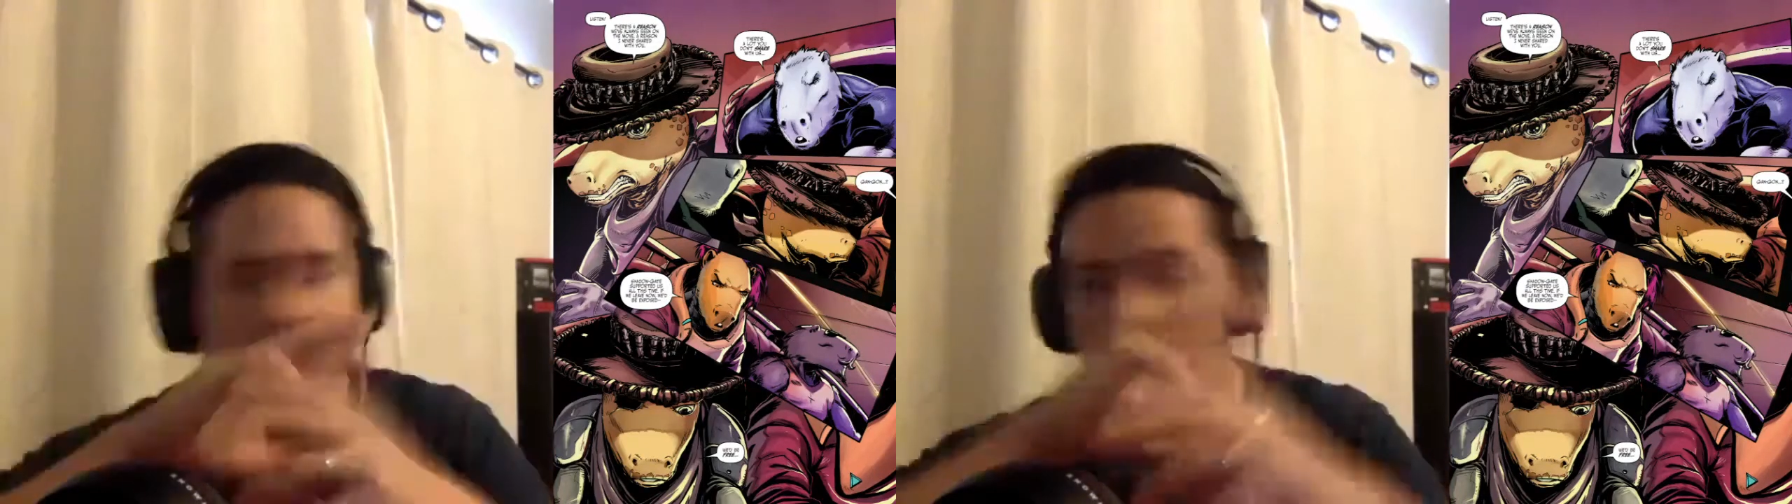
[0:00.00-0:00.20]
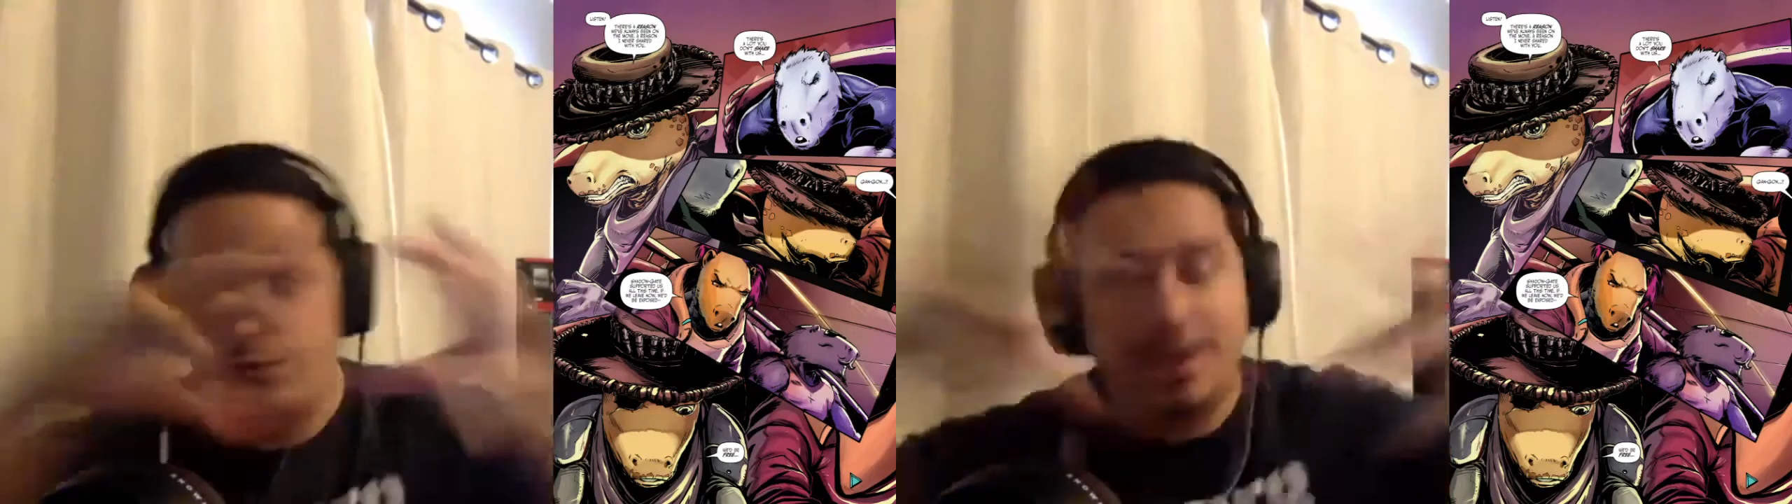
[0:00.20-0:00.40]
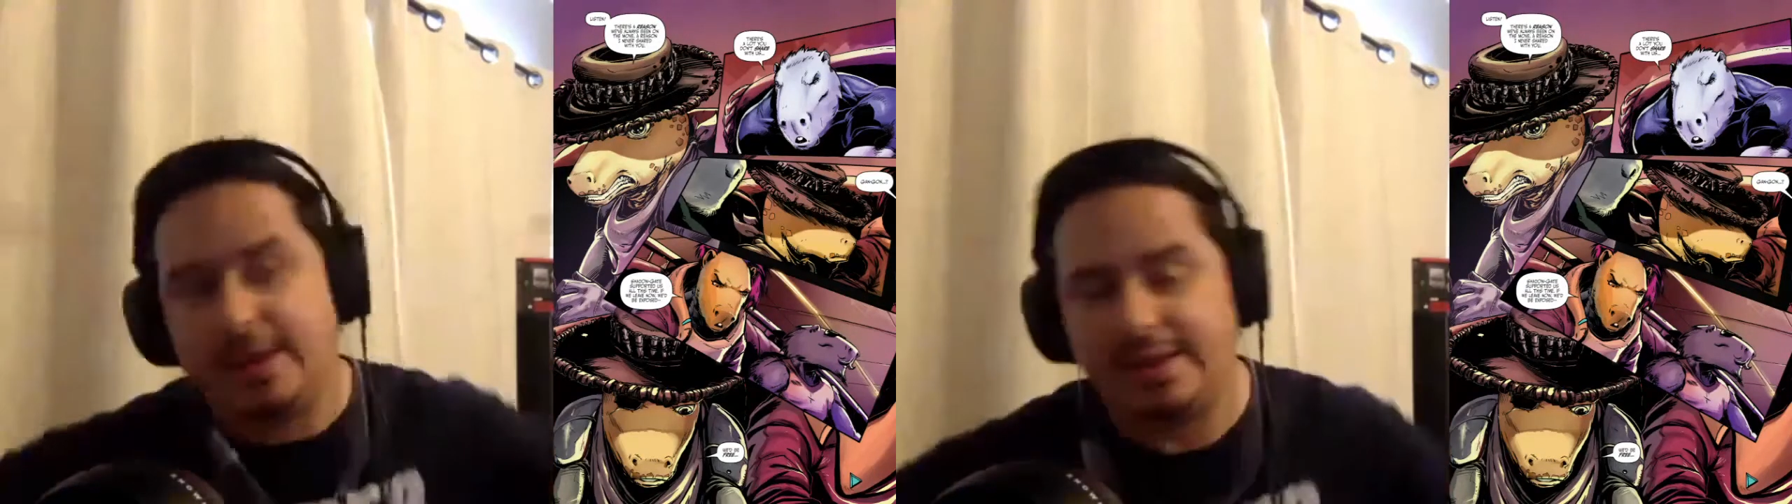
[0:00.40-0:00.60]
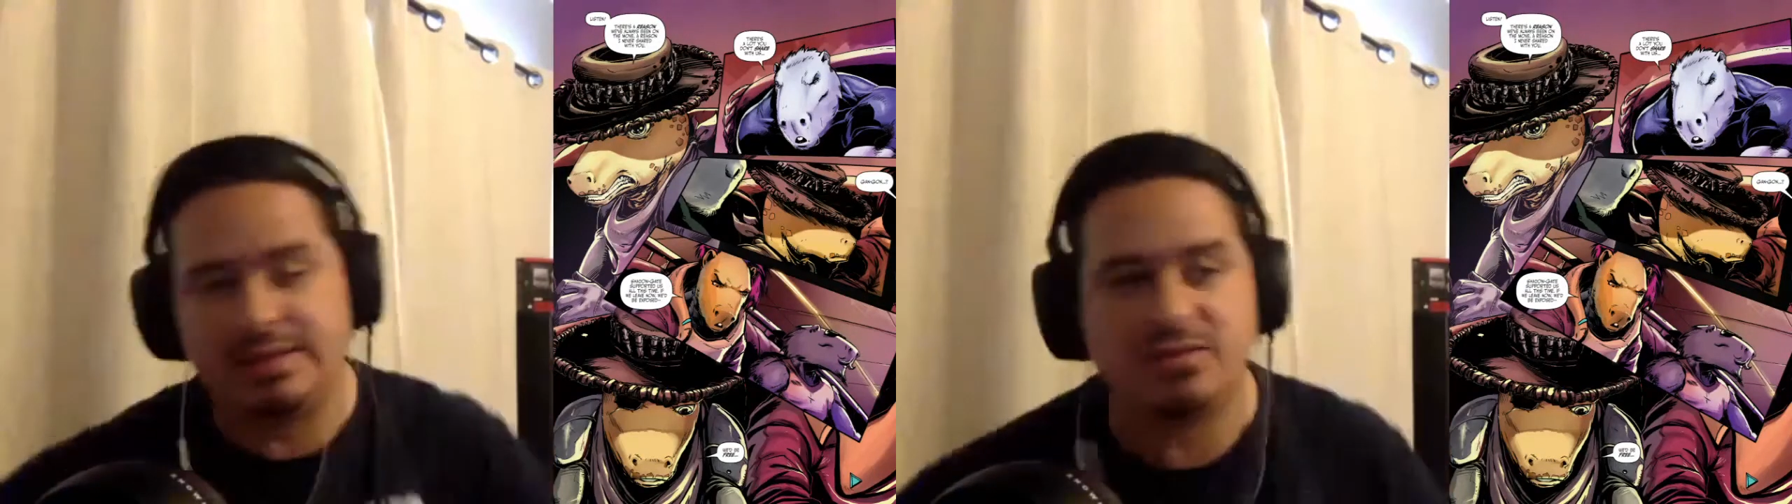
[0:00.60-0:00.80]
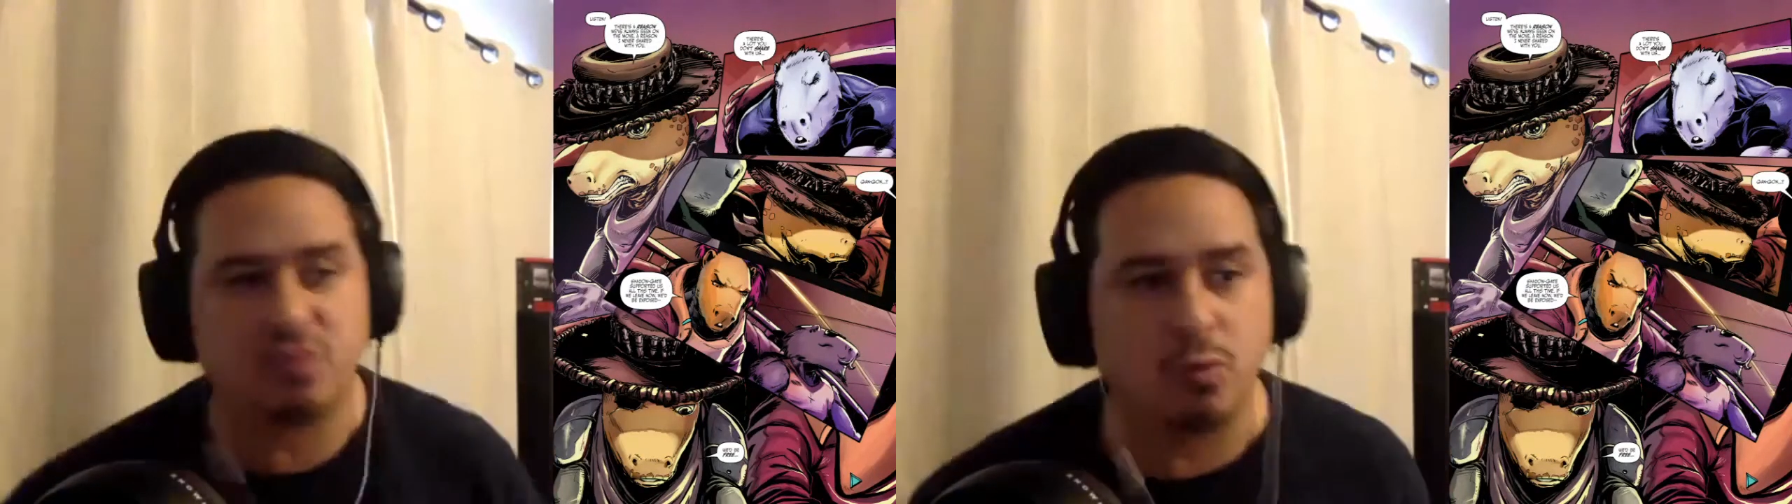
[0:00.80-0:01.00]
creating like
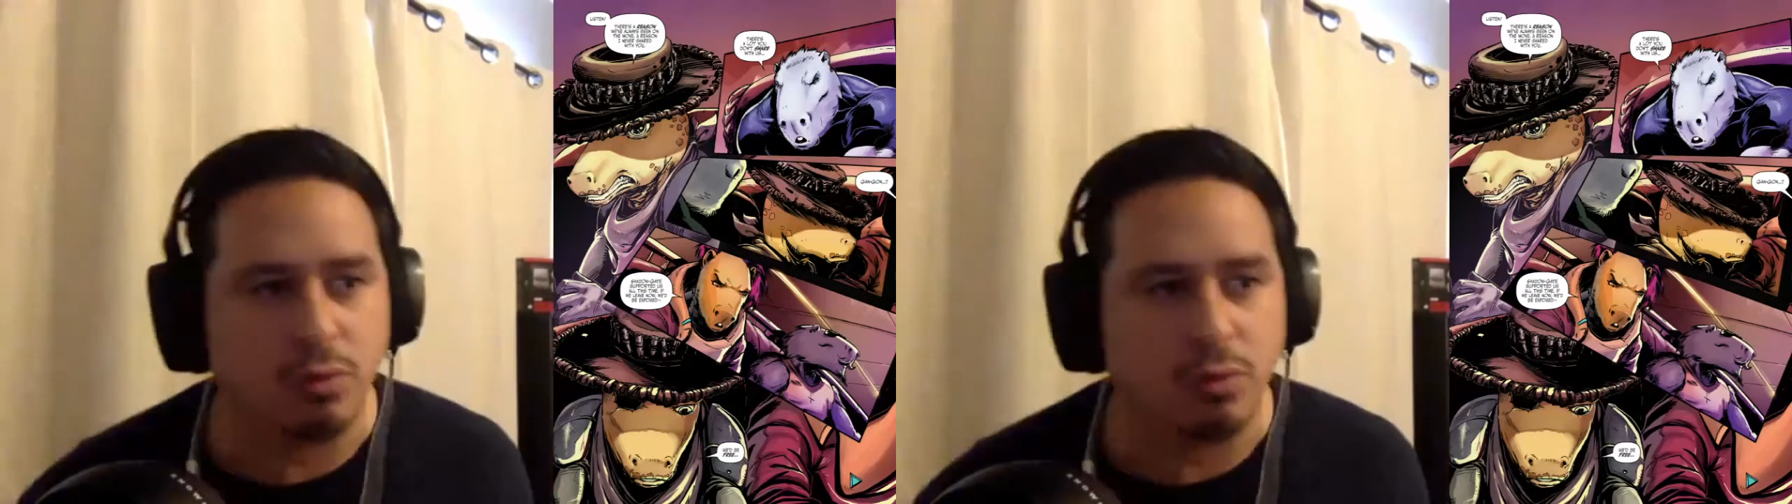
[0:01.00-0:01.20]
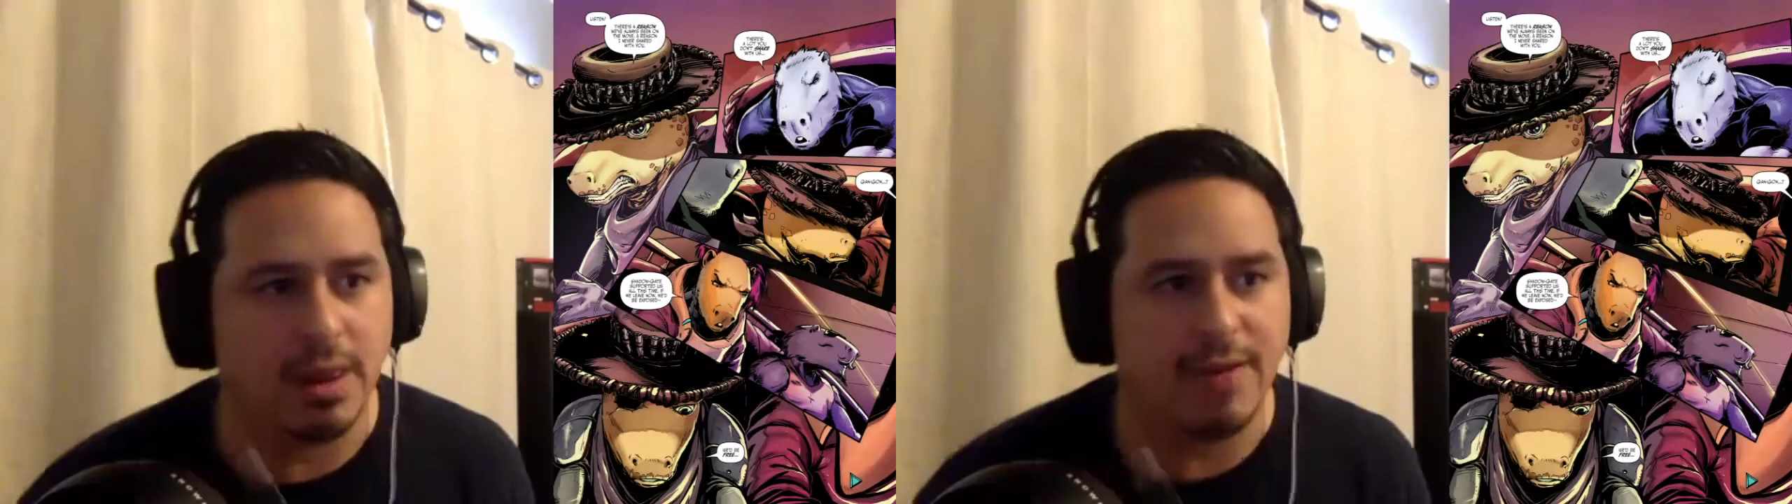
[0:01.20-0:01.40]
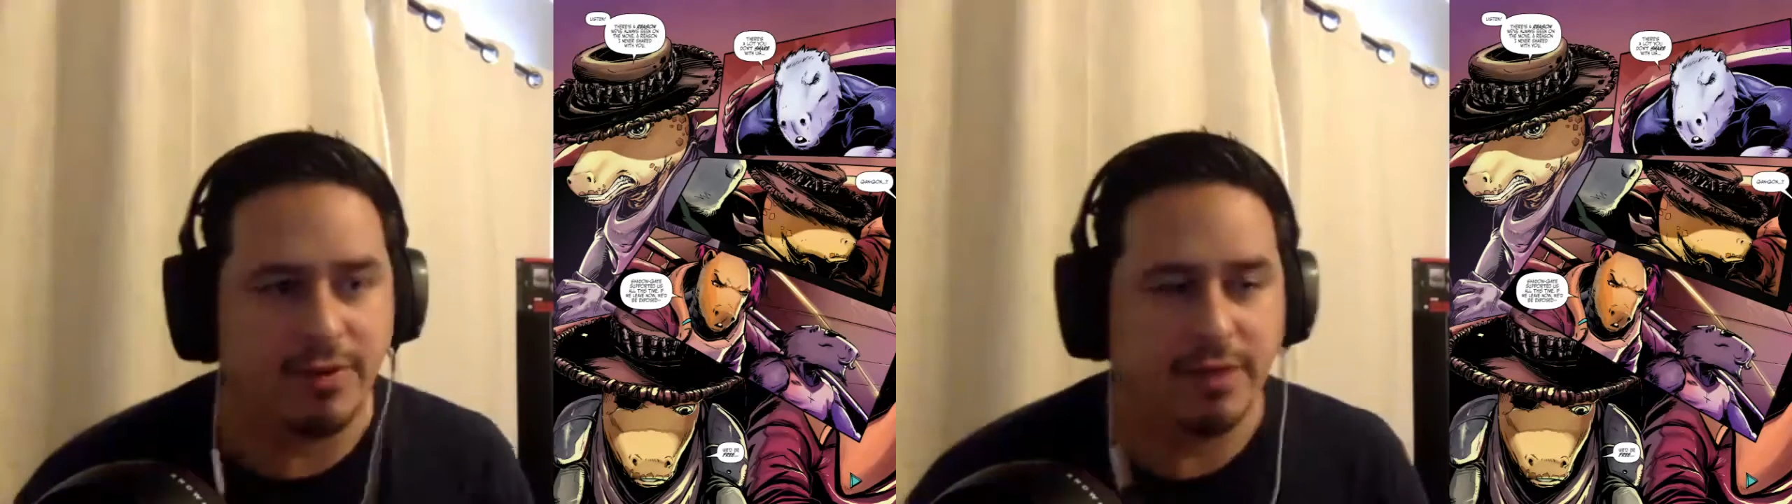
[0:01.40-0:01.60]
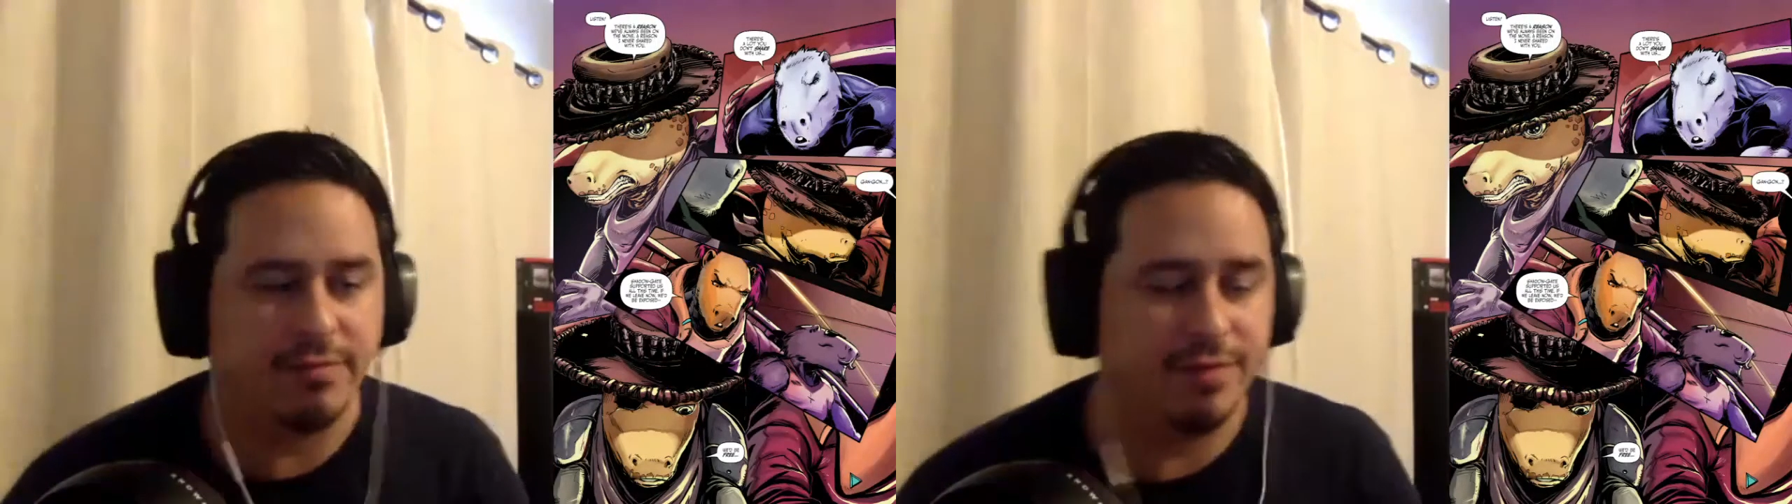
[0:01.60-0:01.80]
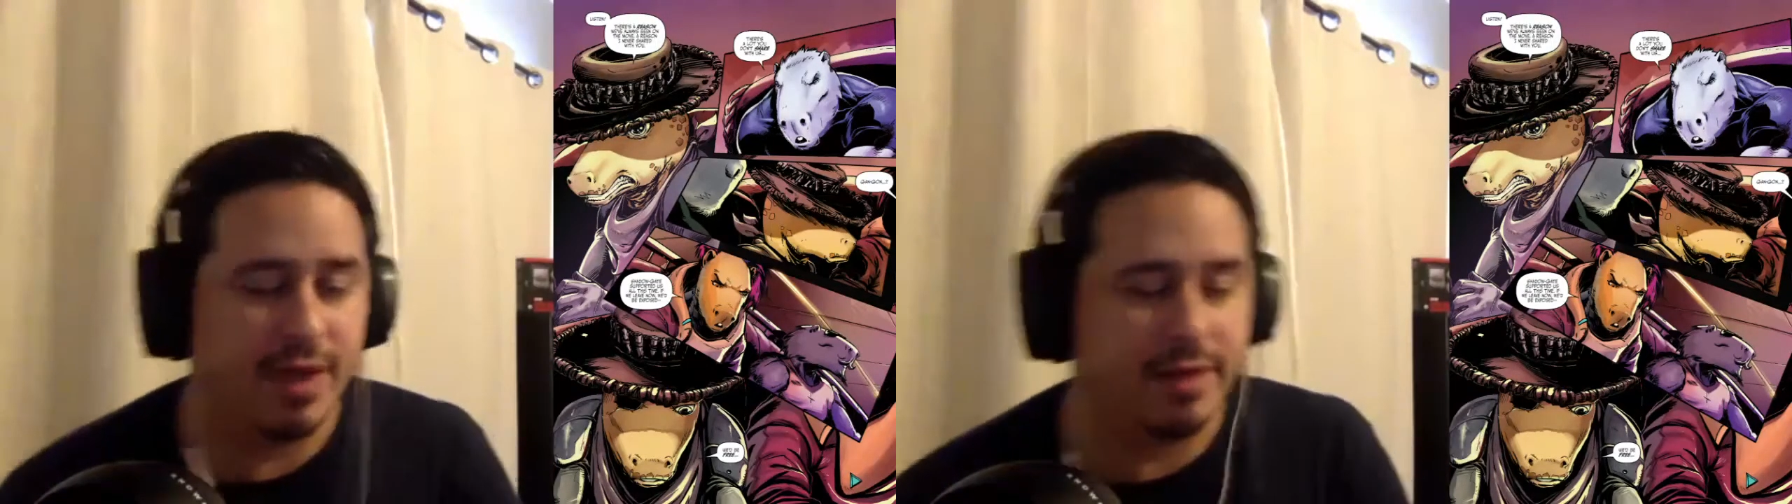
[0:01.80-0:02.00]
these cool lettering
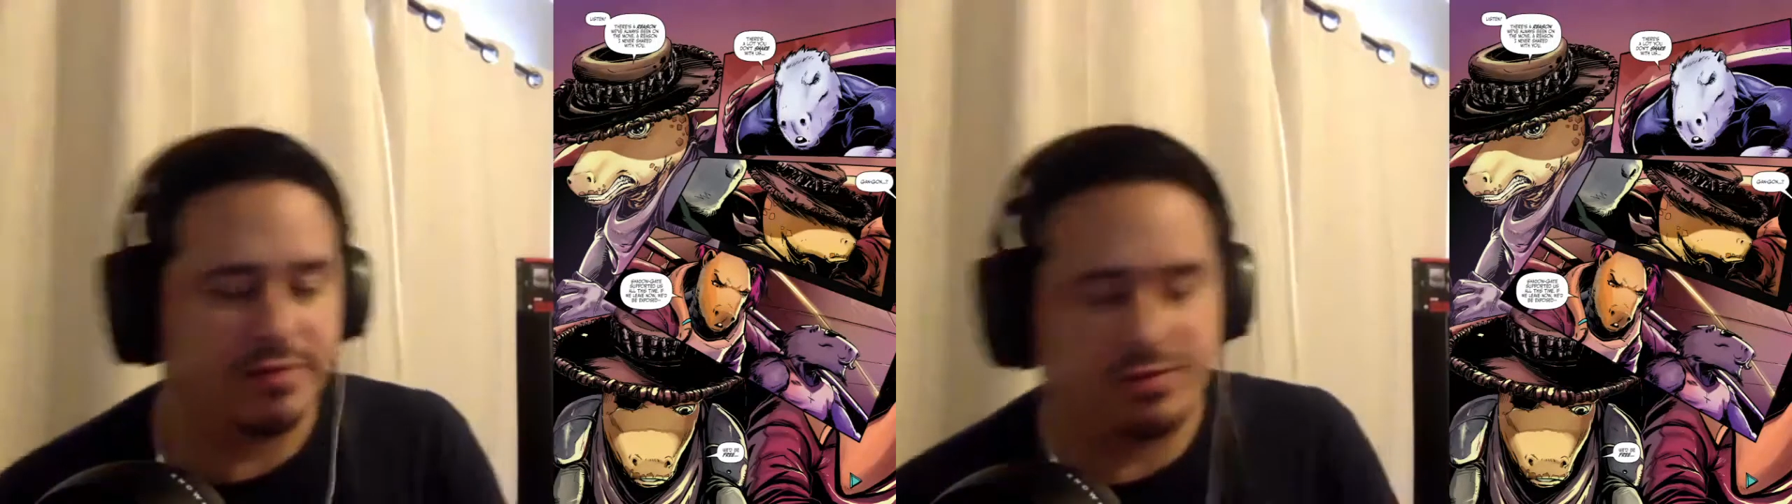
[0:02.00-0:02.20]
effects.